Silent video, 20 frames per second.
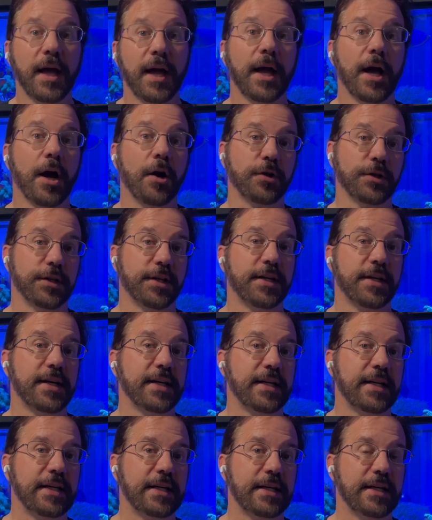
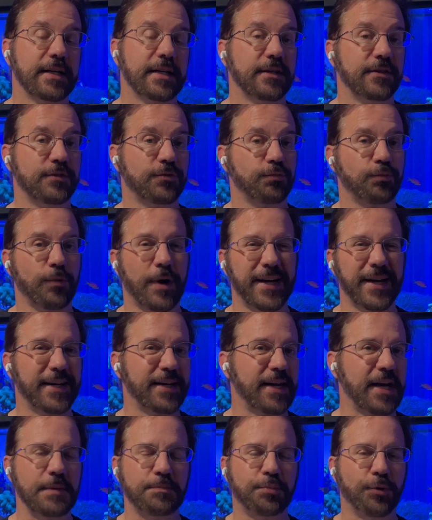Alkalinity is right at
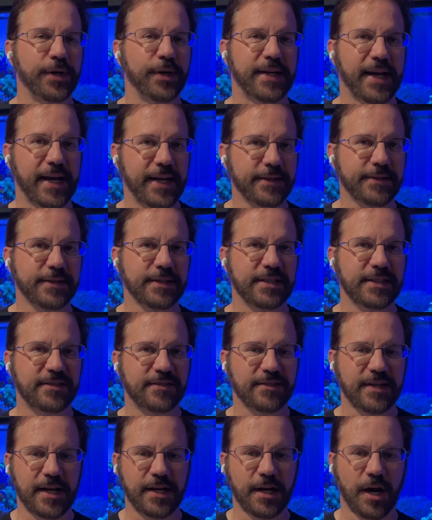8.8.
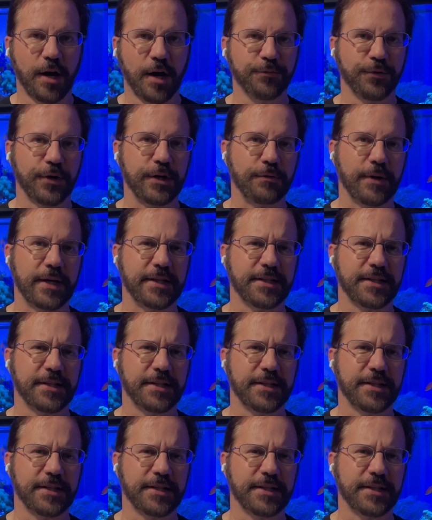It's kind of hovering right